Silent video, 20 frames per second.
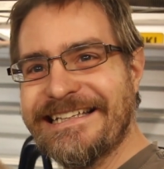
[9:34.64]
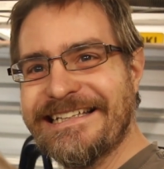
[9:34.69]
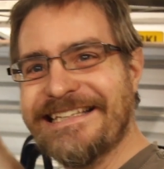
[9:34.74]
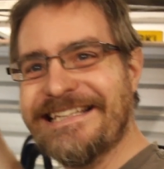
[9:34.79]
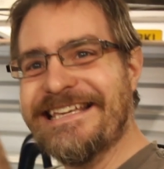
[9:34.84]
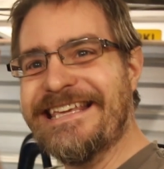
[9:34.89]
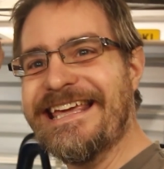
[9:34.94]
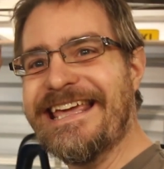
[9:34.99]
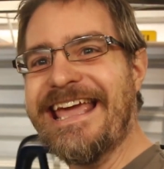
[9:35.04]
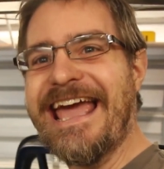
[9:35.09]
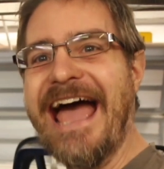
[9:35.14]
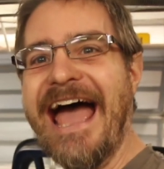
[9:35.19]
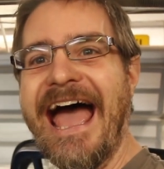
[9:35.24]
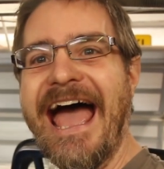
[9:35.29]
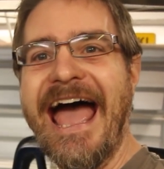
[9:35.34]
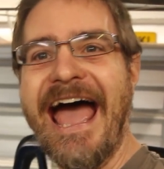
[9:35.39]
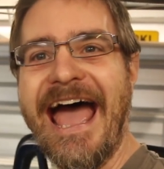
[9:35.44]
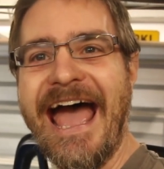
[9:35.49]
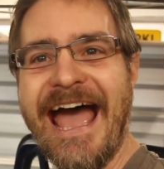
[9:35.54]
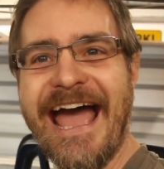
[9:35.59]

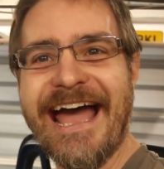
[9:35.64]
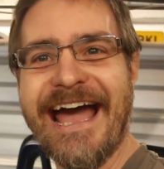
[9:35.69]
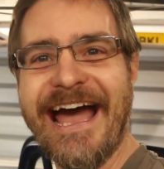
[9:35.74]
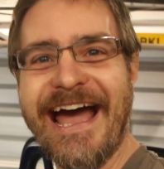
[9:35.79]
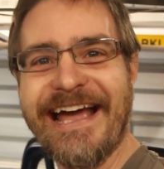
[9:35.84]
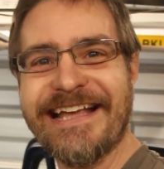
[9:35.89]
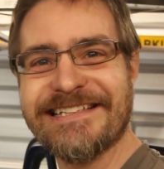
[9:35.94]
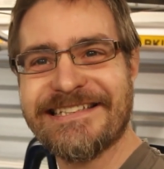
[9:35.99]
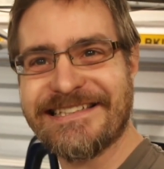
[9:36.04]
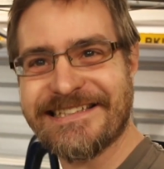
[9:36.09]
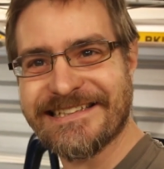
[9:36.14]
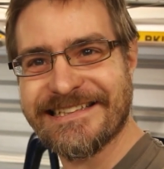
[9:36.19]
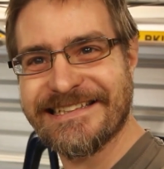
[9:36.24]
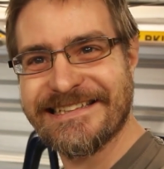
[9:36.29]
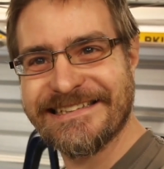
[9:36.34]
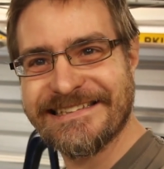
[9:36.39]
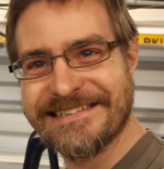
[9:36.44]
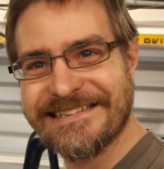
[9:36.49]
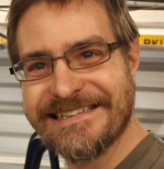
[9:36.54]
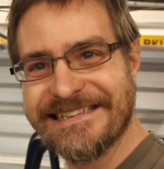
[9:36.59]
Yes!
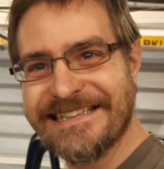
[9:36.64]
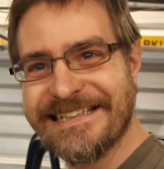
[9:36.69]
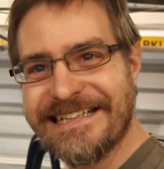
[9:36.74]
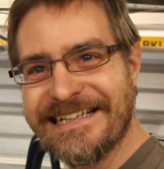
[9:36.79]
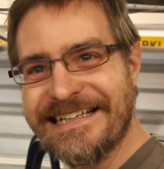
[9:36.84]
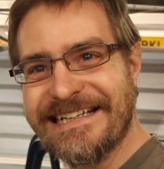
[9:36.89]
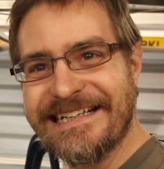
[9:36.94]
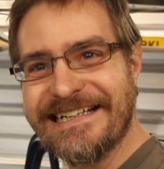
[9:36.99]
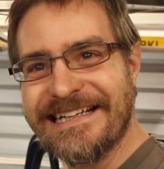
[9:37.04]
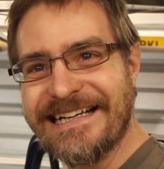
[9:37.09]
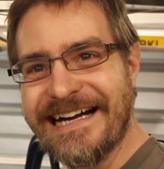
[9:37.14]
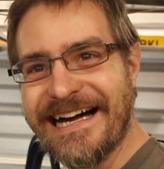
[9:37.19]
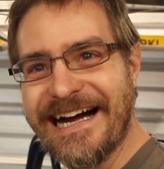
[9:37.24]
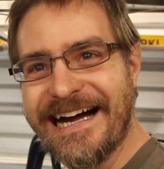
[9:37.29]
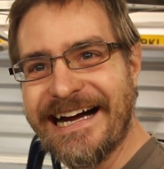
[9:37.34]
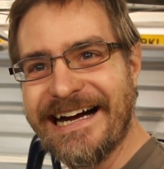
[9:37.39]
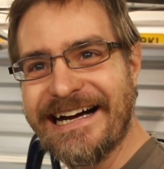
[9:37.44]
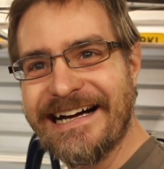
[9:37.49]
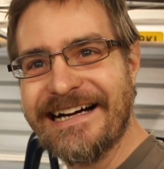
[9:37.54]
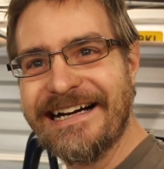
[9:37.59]

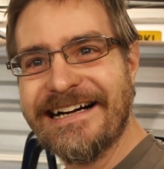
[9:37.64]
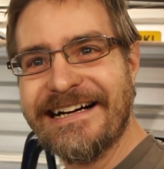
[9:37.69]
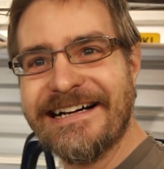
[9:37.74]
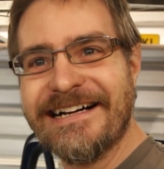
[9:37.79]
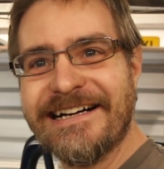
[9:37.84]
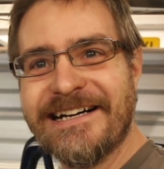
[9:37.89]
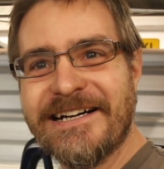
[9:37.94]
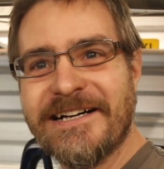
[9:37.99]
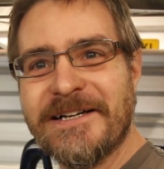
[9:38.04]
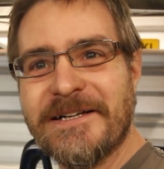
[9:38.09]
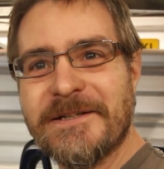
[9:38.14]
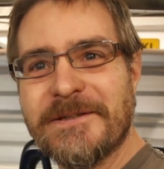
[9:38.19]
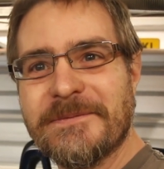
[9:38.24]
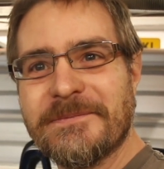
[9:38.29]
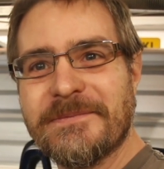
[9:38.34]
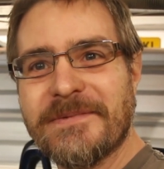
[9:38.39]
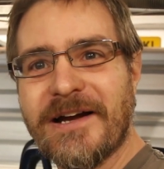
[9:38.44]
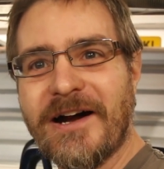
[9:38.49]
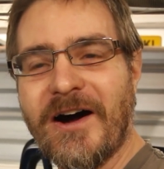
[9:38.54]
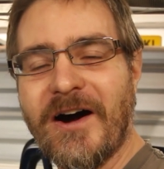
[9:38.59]

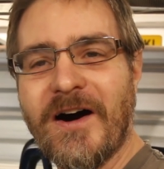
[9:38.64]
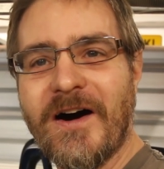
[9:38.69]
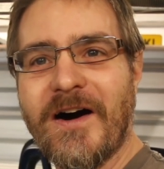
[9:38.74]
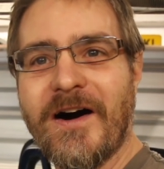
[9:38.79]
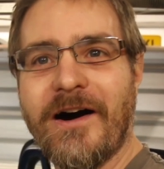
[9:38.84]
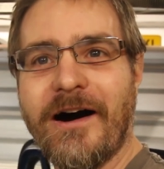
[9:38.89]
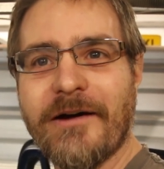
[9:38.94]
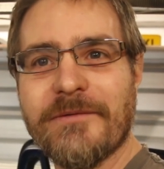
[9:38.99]
Oh,